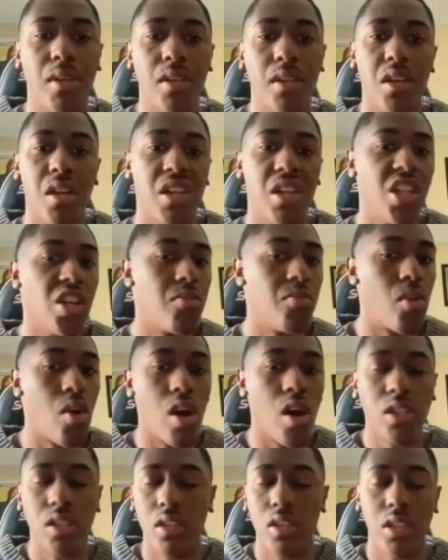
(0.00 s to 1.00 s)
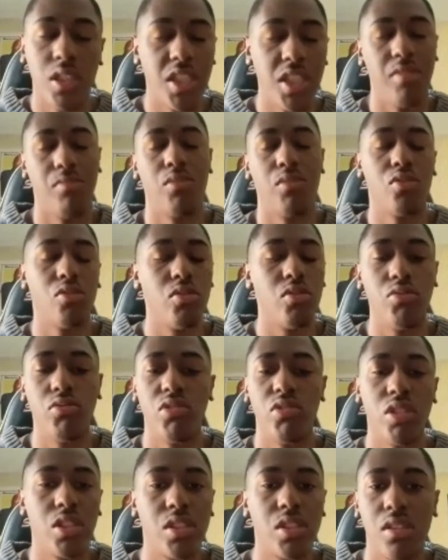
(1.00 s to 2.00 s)
LeBron team. So it was
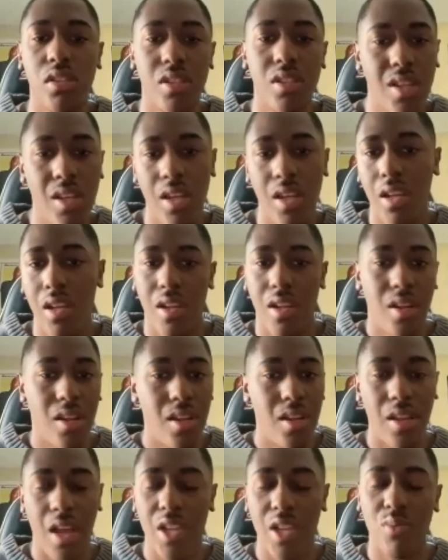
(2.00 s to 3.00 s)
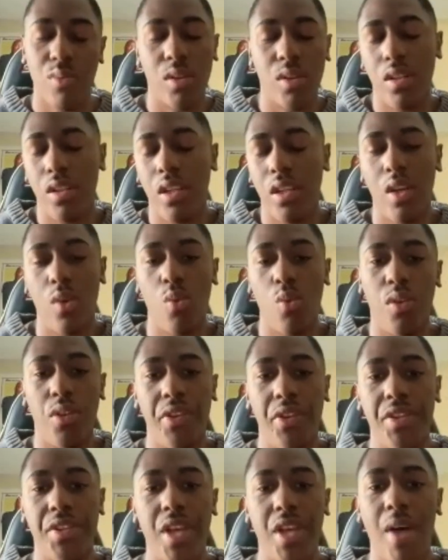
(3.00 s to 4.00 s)
just that's where it really just
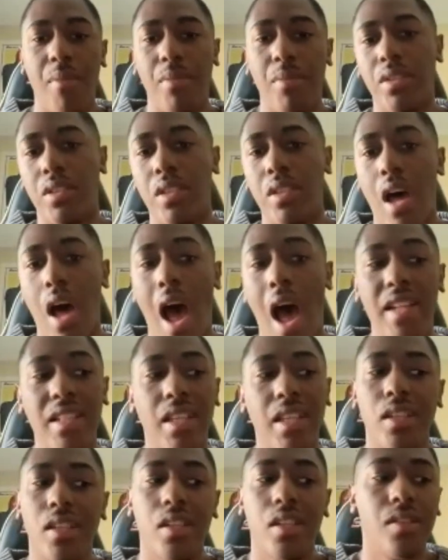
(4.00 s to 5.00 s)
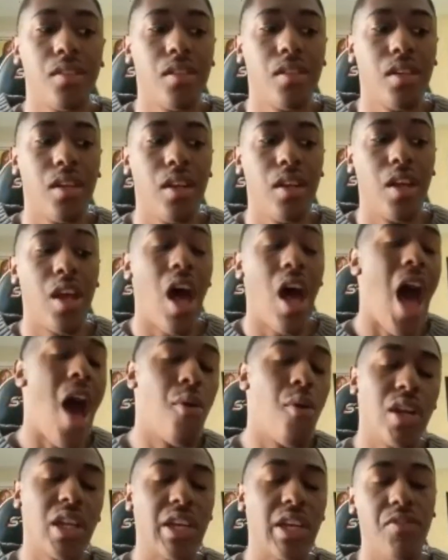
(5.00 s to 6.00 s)
happened. I think I would have
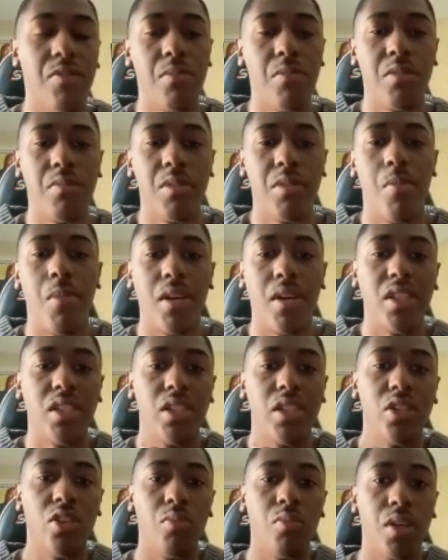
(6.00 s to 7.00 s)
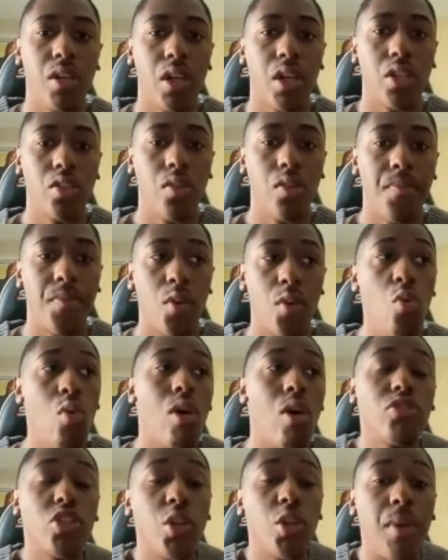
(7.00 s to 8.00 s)
given him the money still because who else are
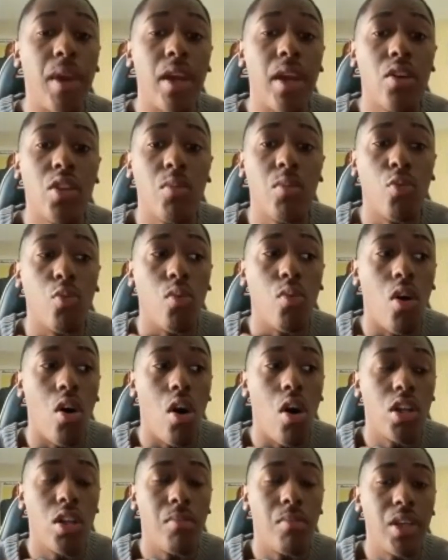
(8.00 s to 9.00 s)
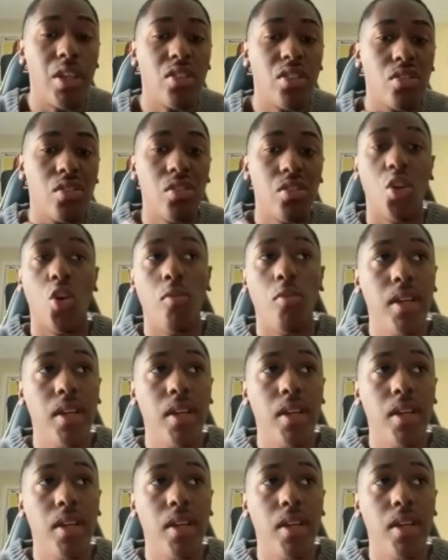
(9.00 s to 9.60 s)
you paying on the Blazers? Nobody.